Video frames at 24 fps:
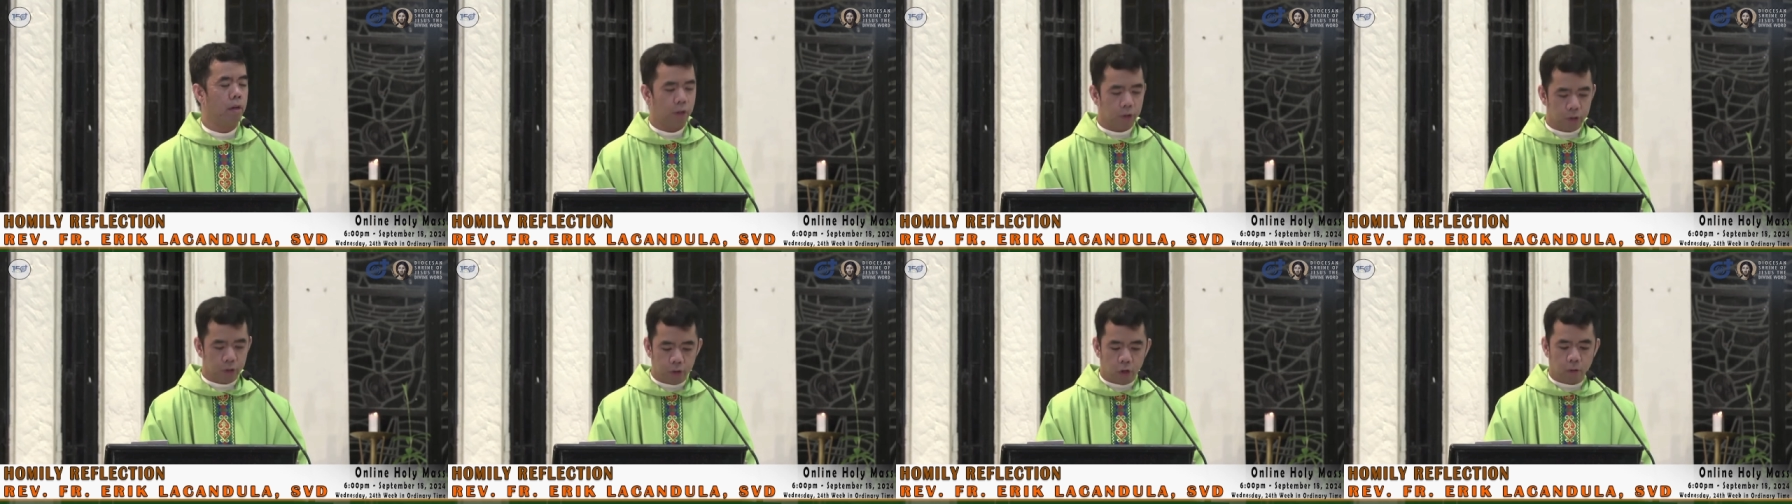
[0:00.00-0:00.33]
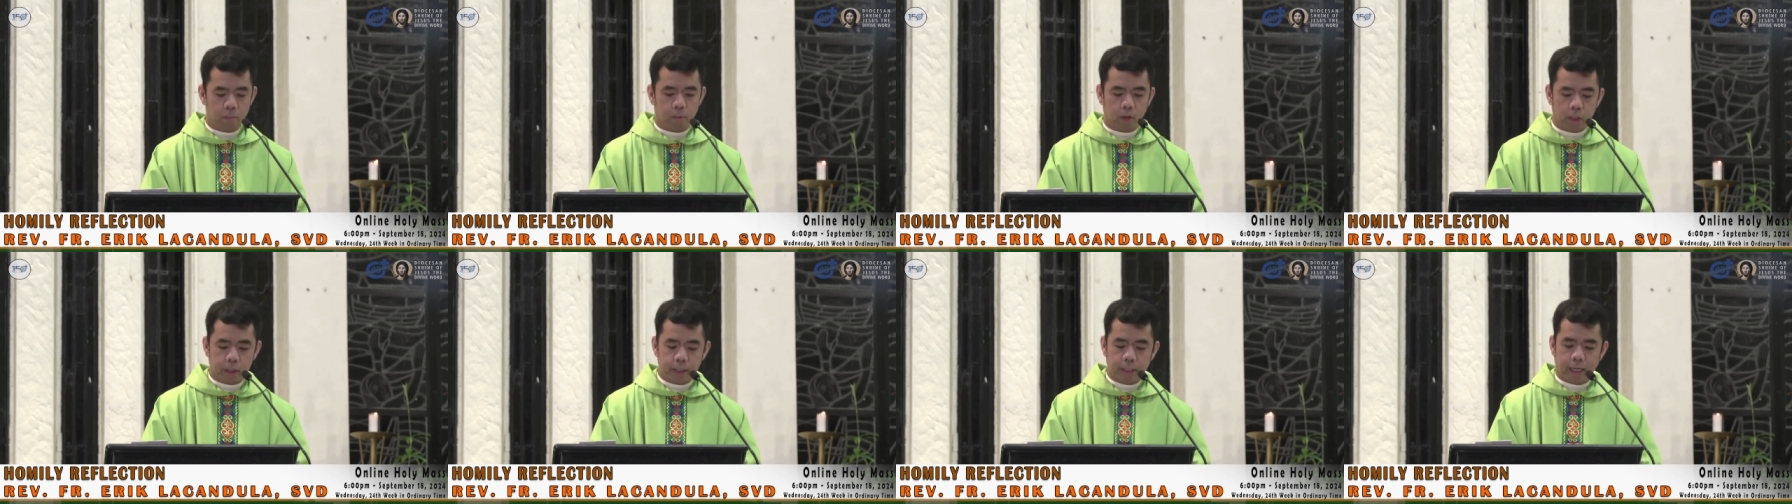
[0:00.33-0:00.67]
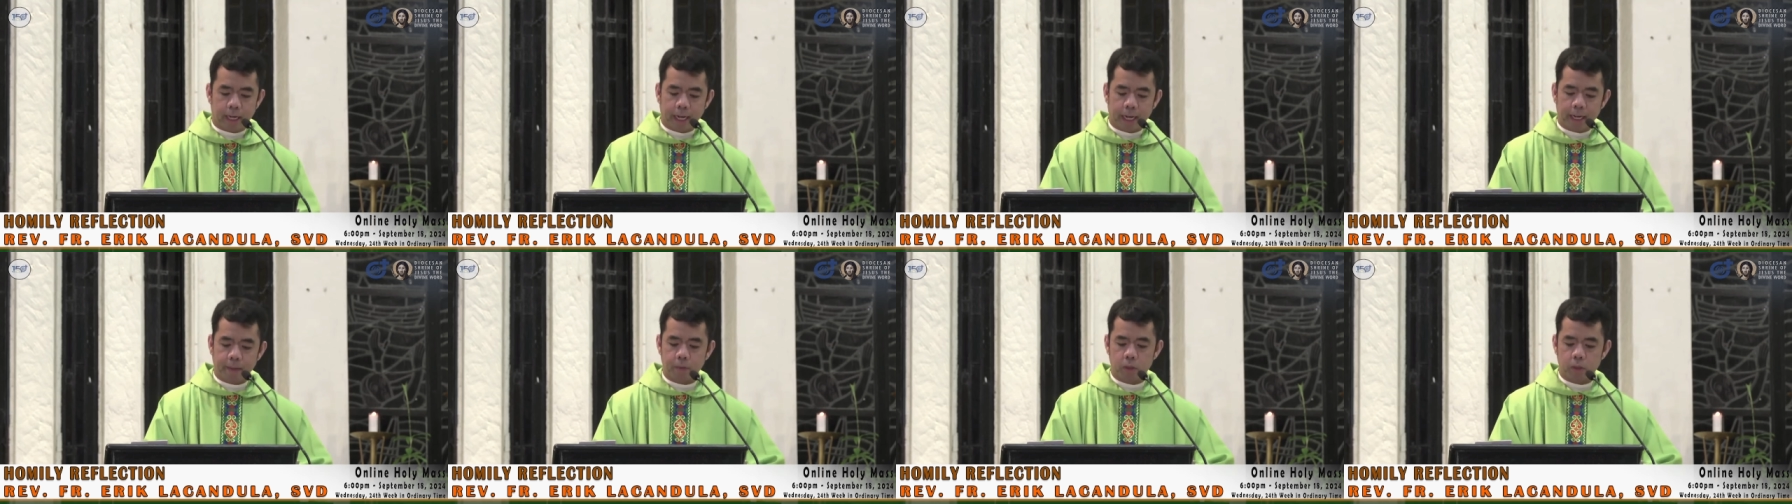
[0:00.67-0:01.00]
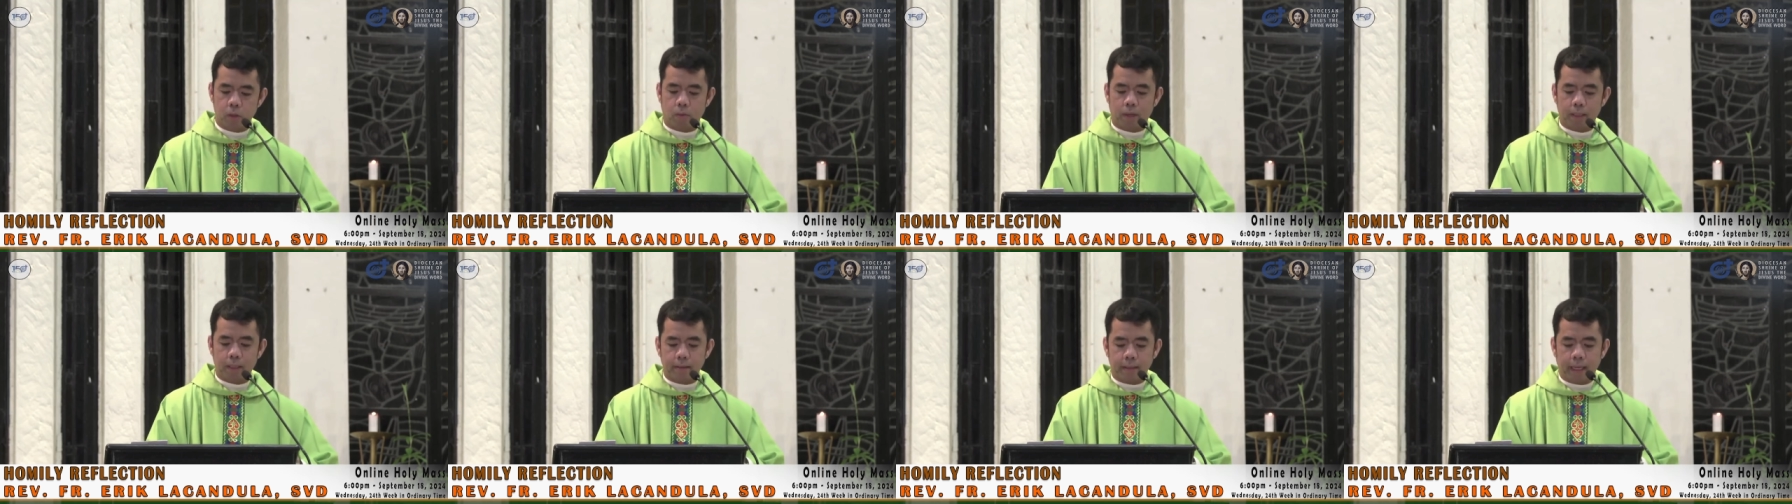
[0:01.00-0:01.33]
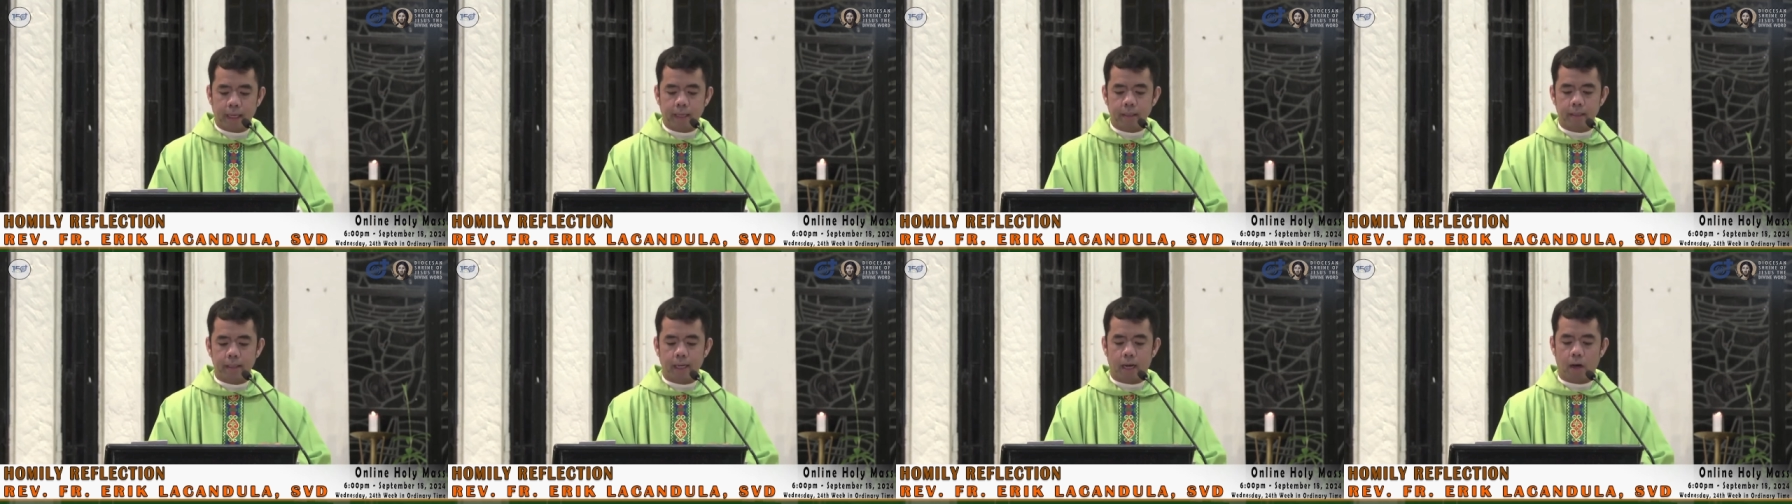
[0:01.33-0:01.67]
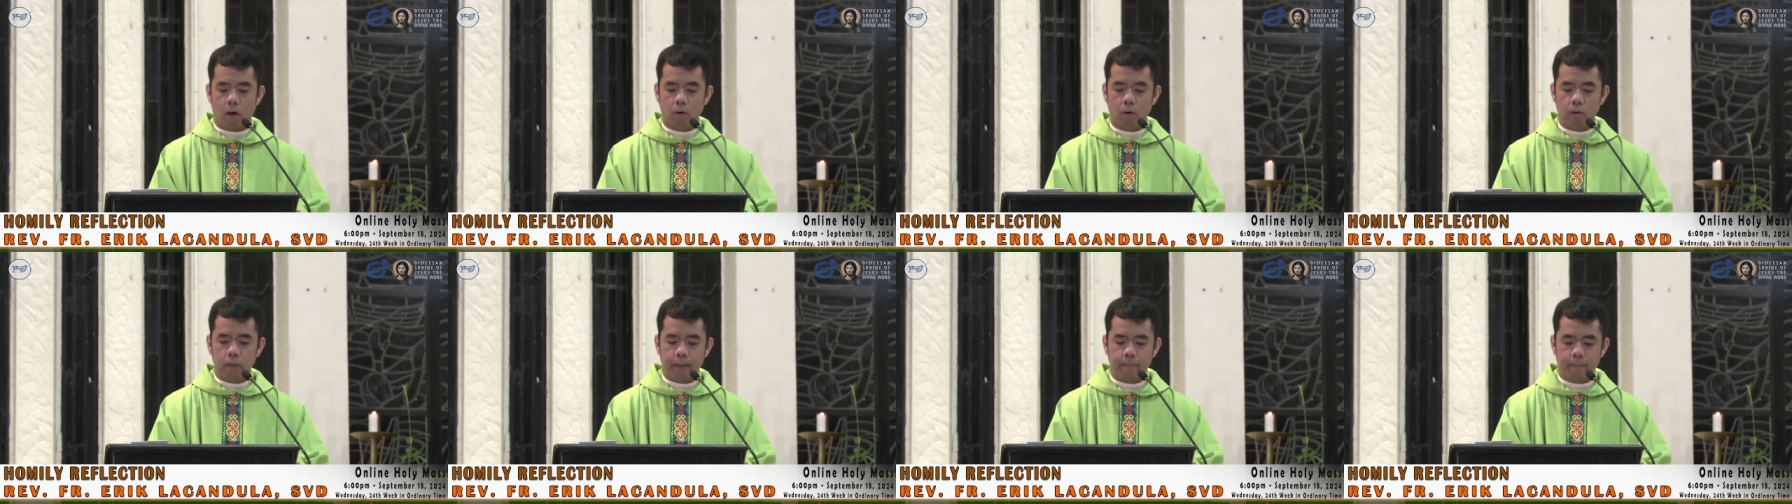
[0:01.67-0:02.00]
no more time to attend the
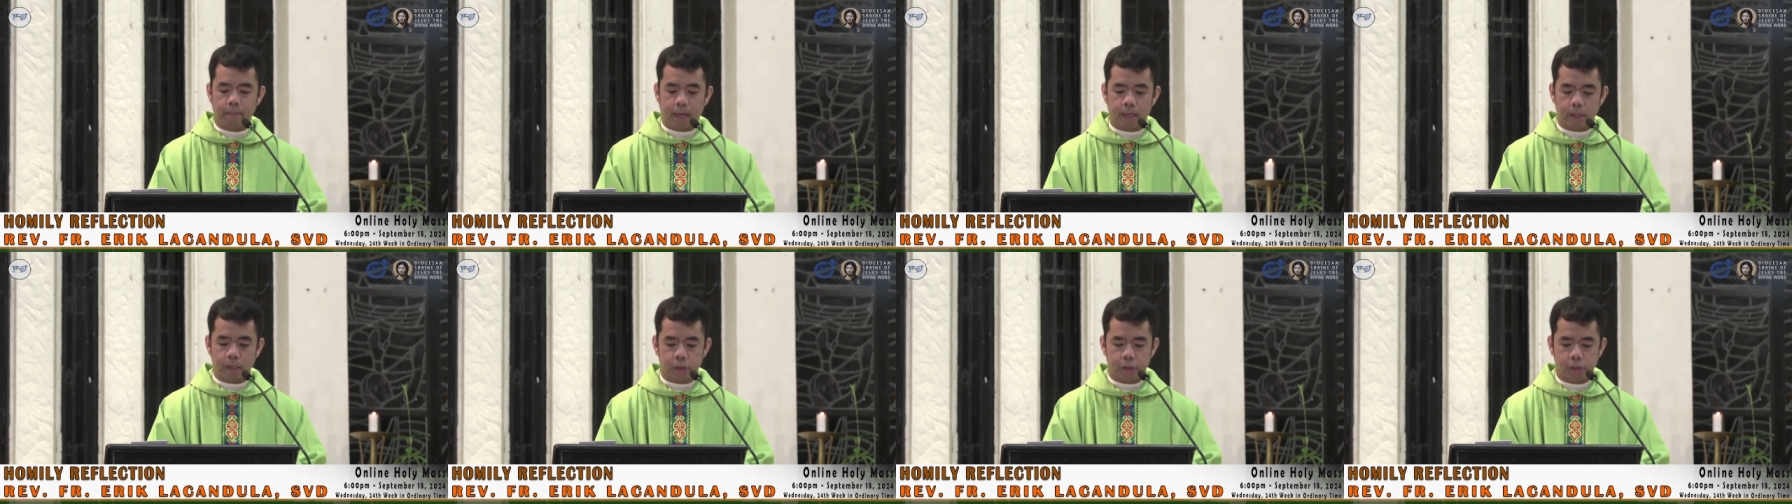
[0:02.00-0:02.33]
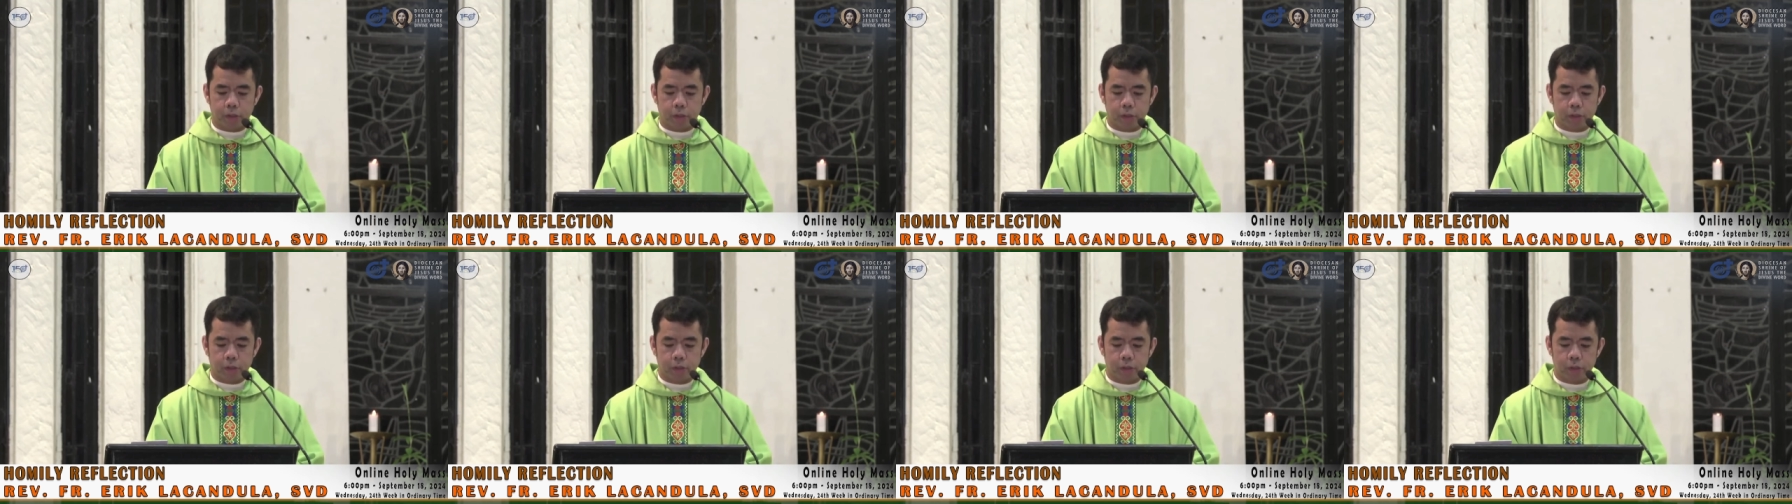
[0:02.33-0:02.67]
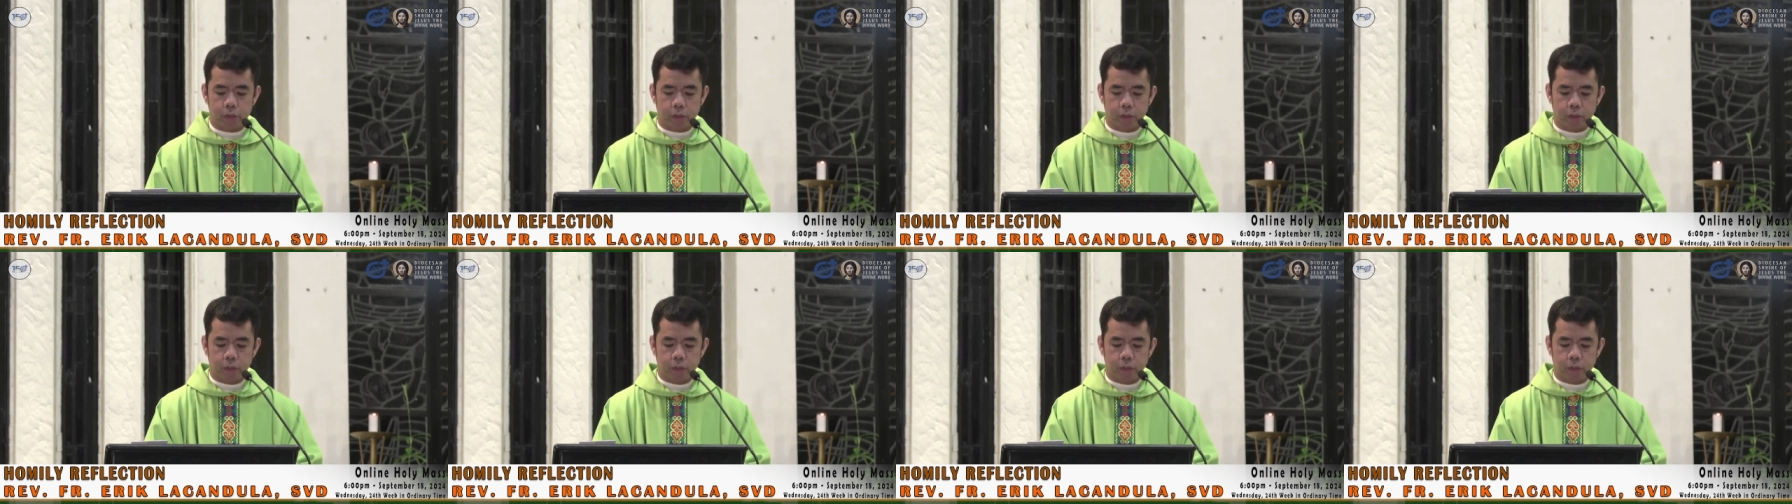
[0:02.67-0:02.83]
Holy Mass.